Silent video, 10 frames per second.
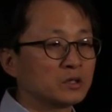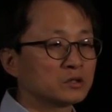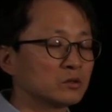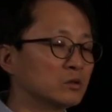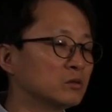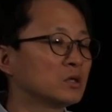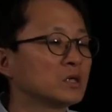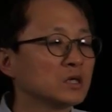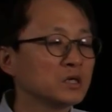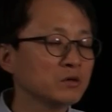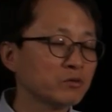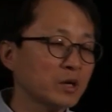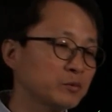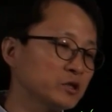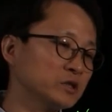So he
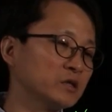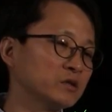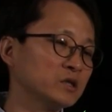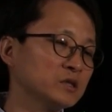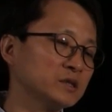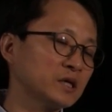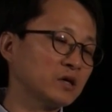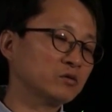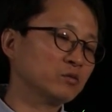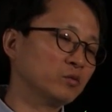represents this sound